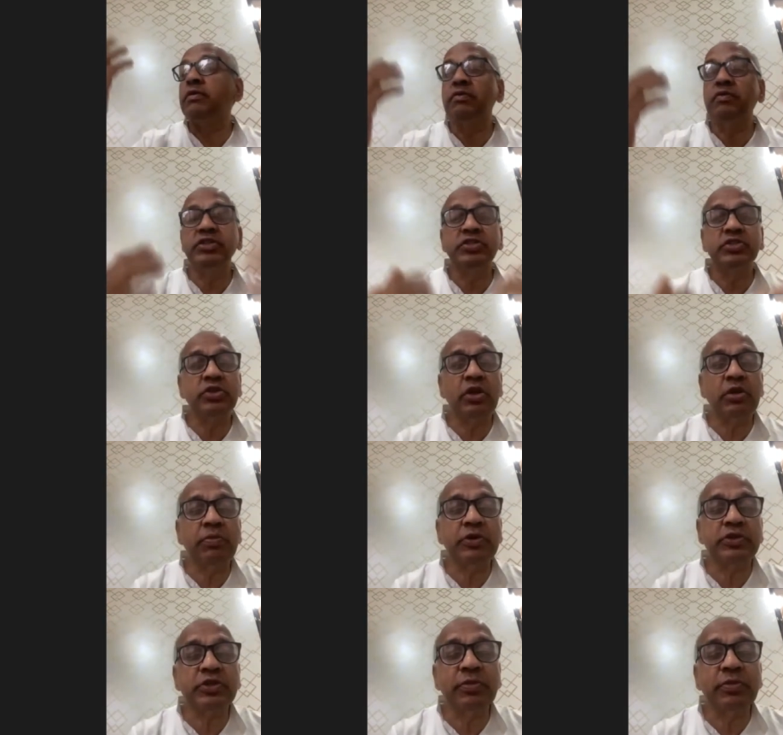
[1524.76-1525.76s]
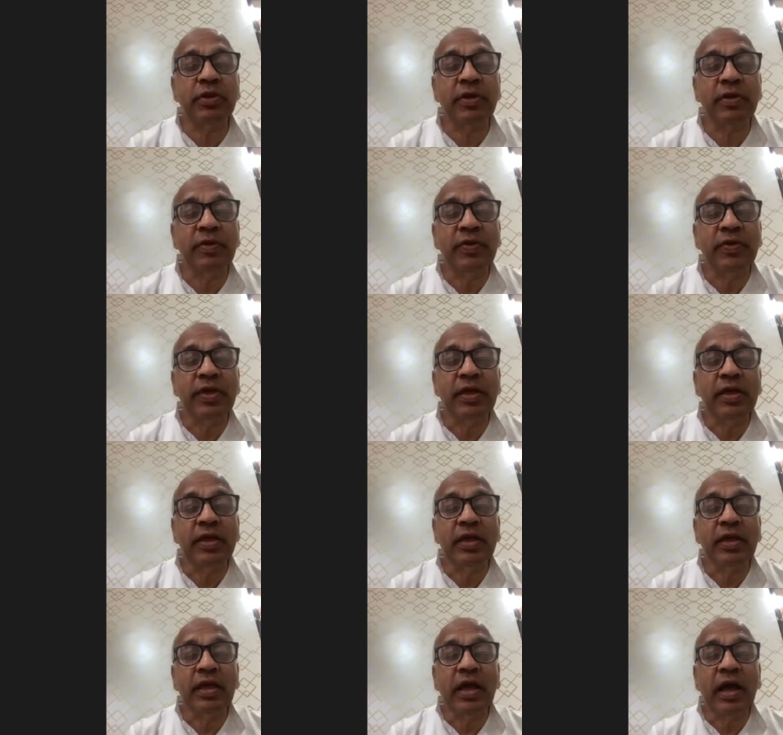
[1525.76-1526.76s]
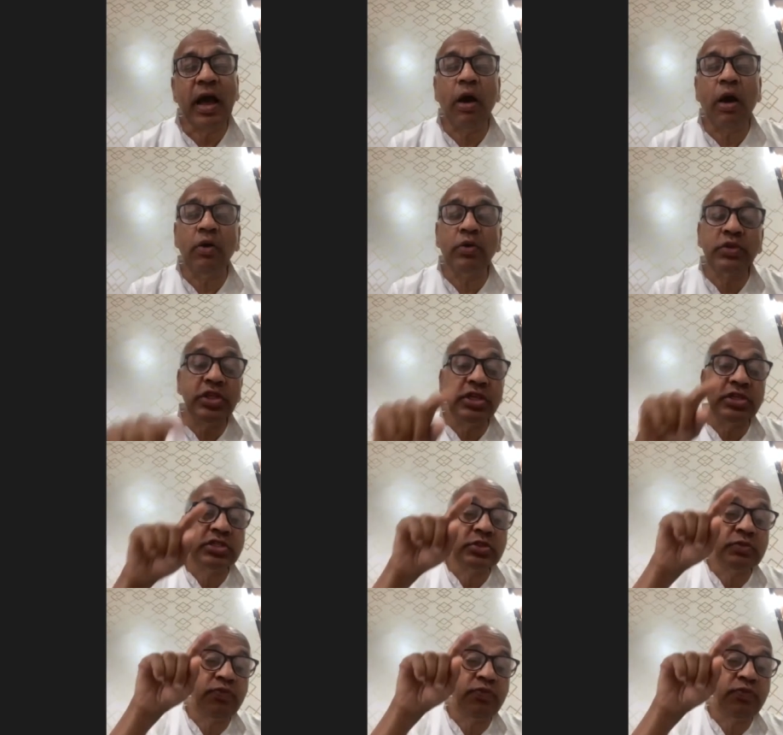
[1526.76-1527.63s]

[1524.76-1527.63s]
which is not possible. How these